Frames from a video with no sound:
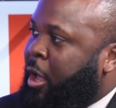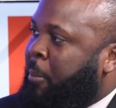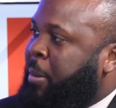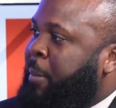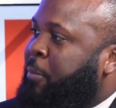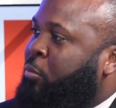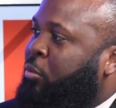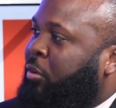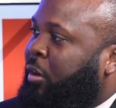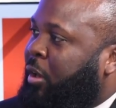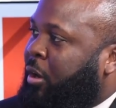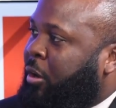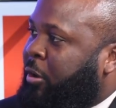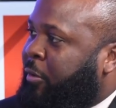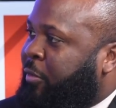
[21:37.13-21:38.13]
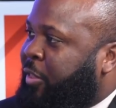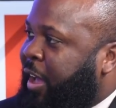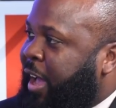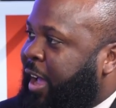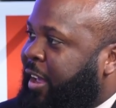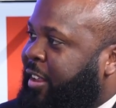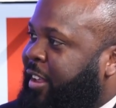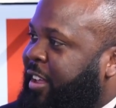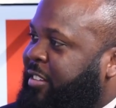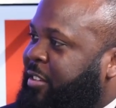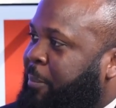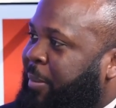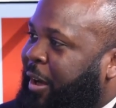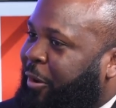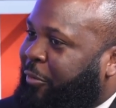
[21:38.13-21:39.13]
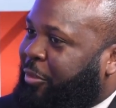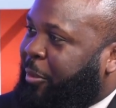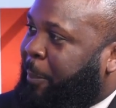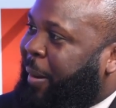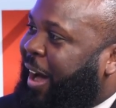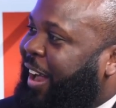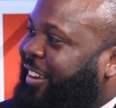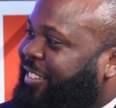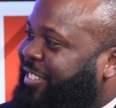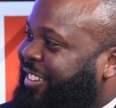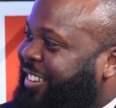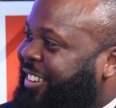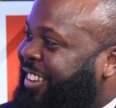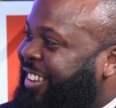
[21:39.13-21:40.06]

people will learn that it's about the policy.